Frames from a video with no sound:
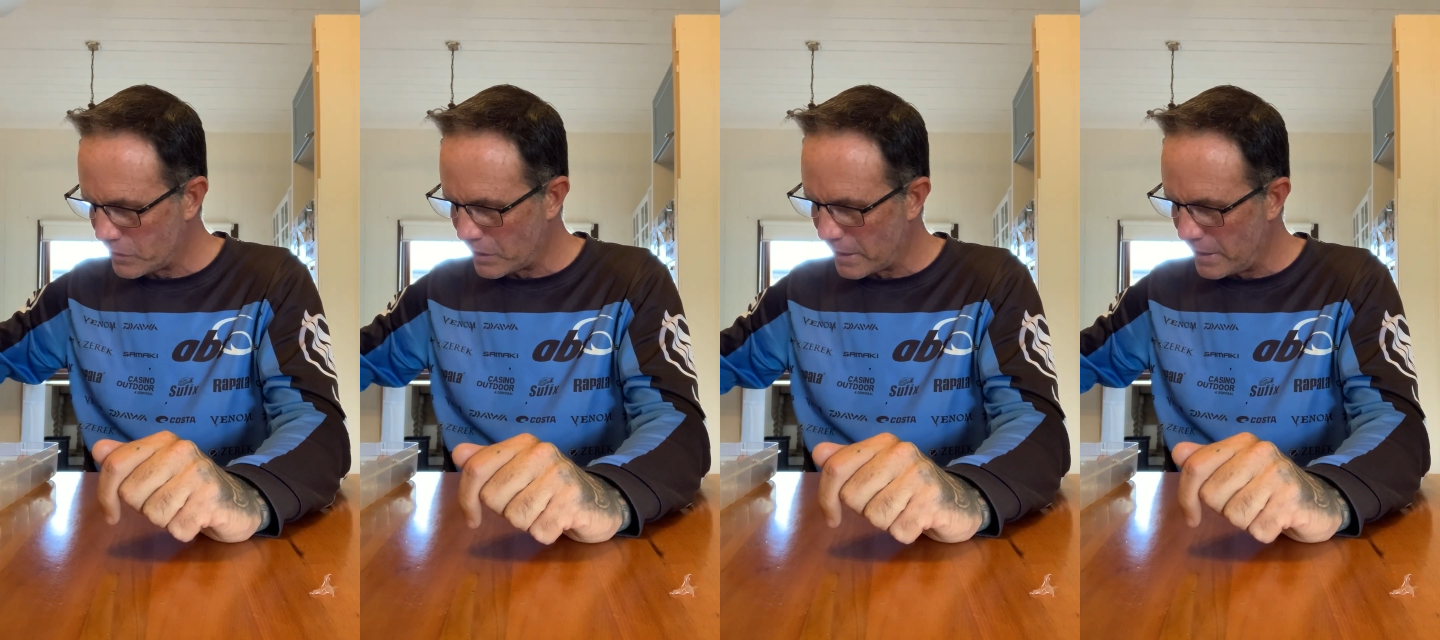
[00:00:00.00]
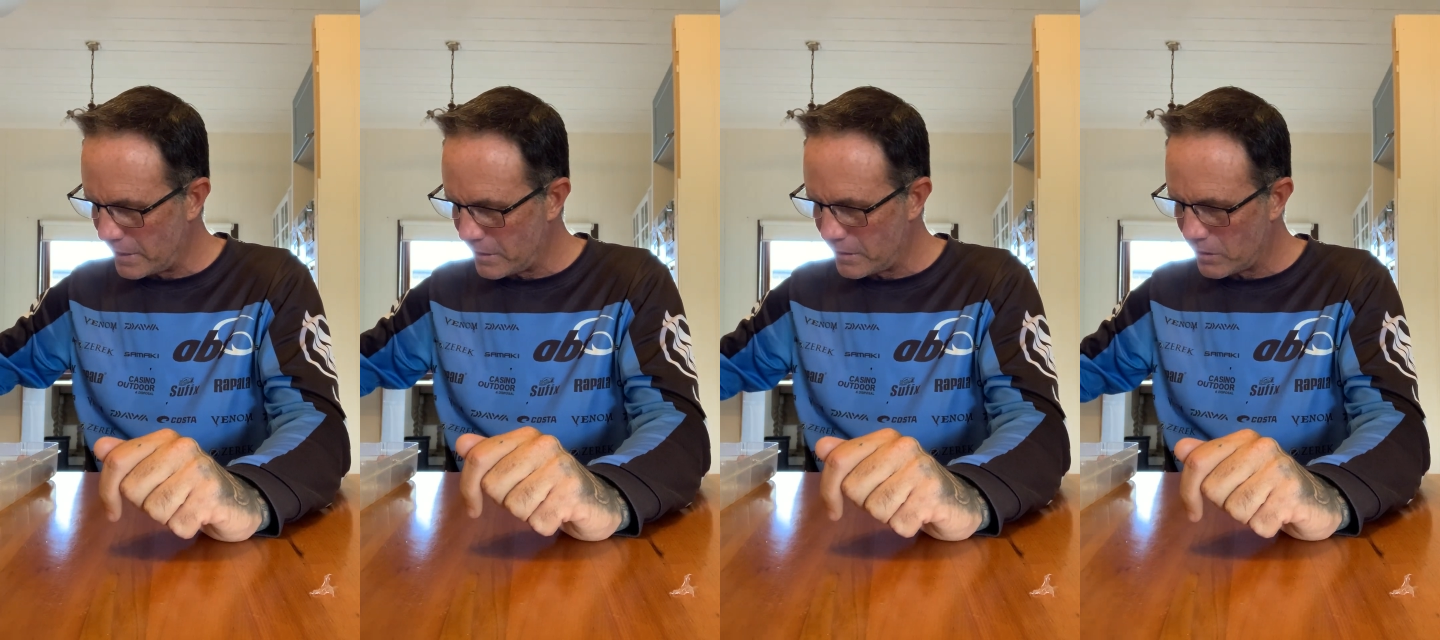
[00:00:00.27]

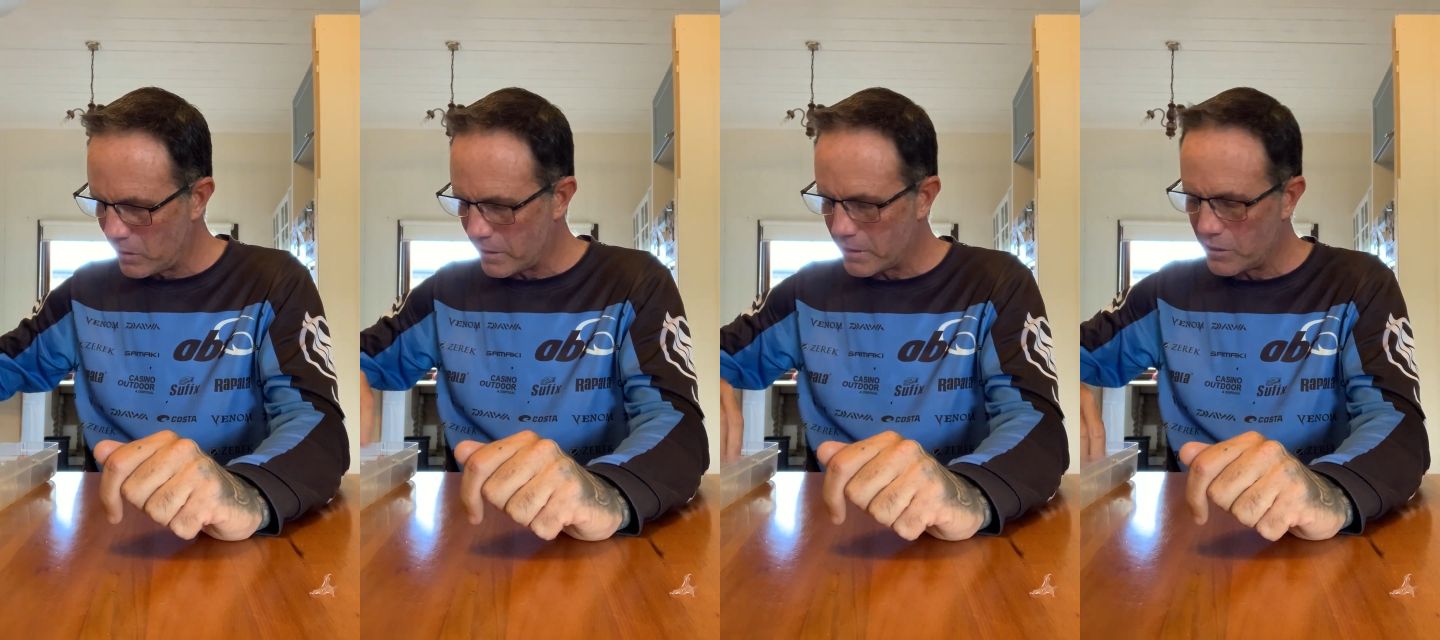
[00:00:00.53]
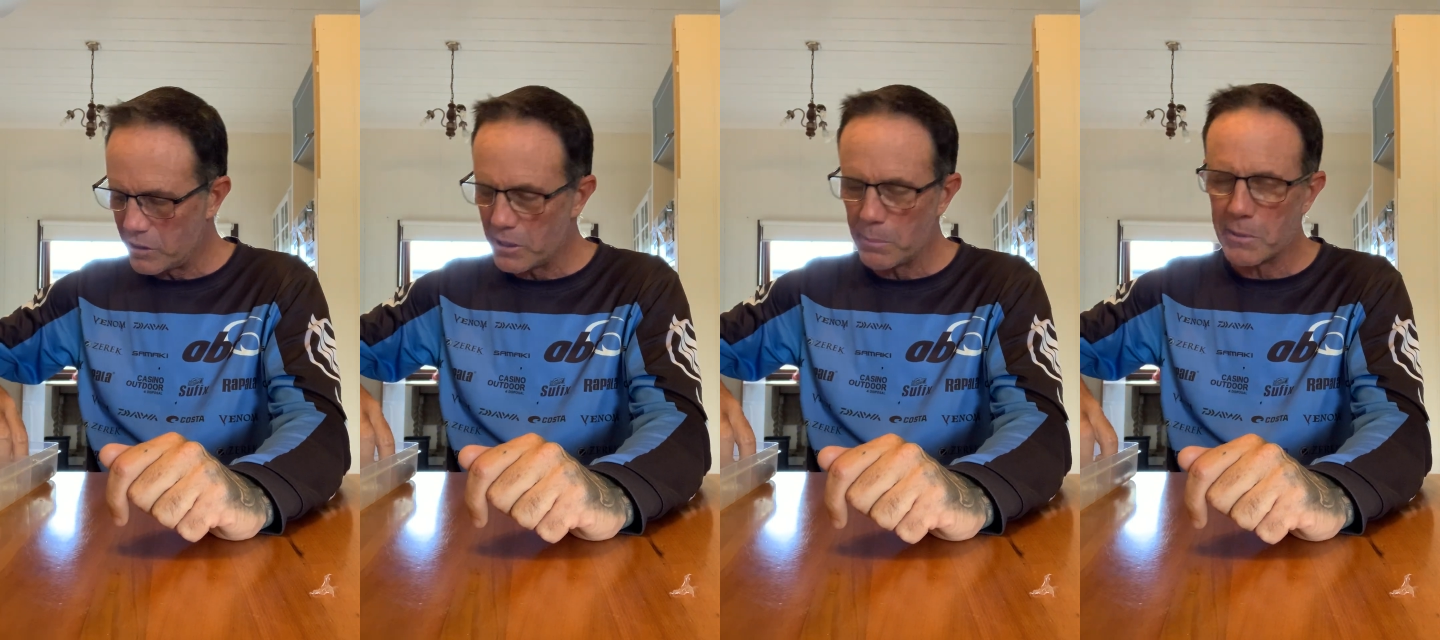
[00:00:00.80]
standards like
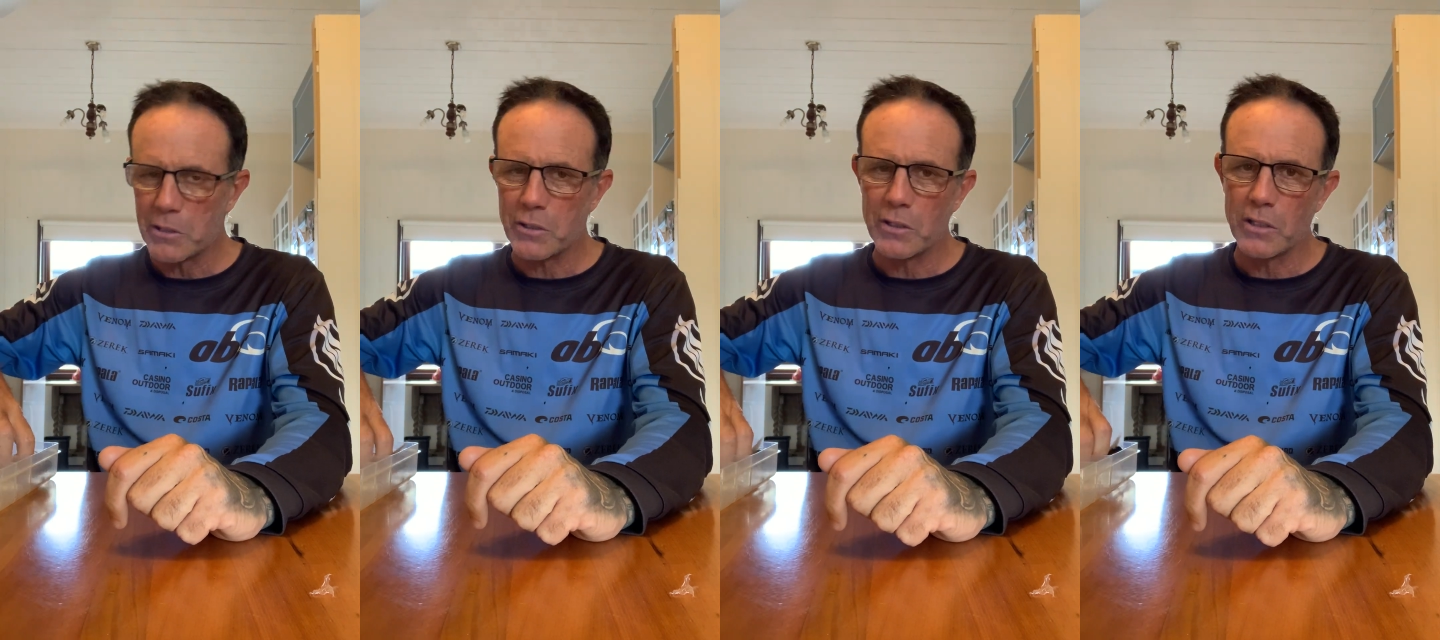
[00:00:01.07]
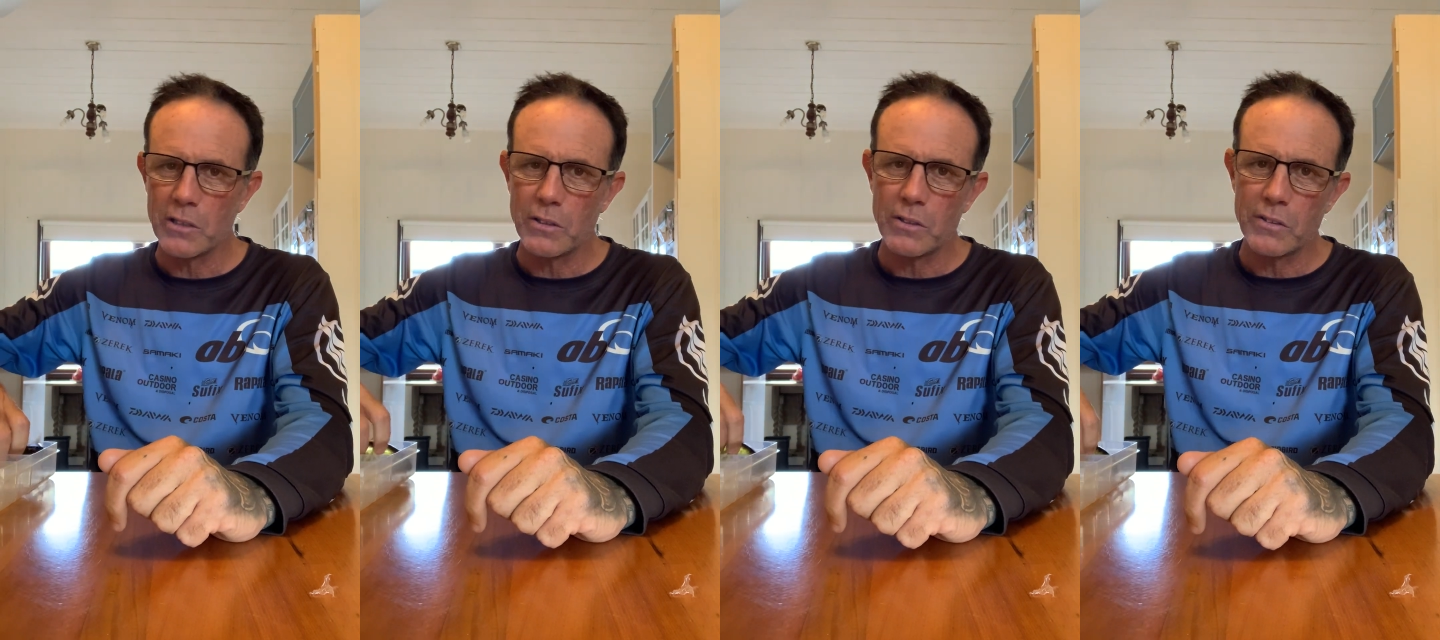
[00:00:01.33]
your
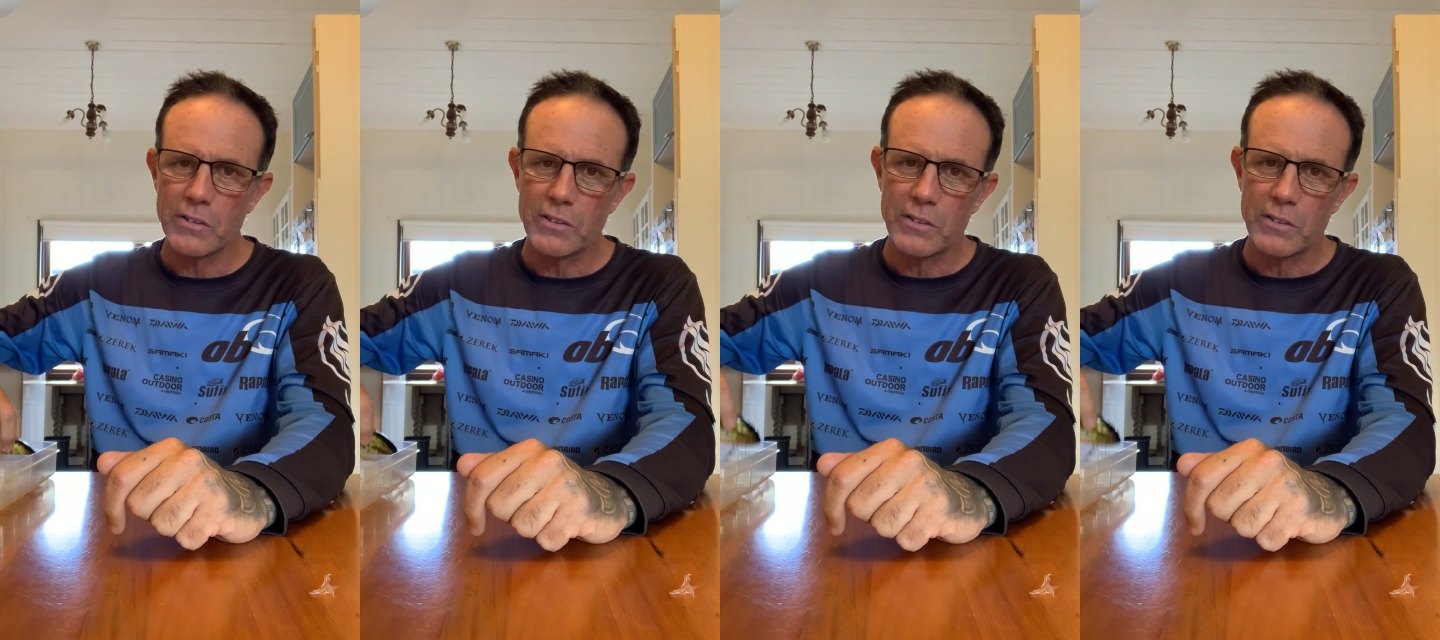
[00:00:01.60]
chippetrels.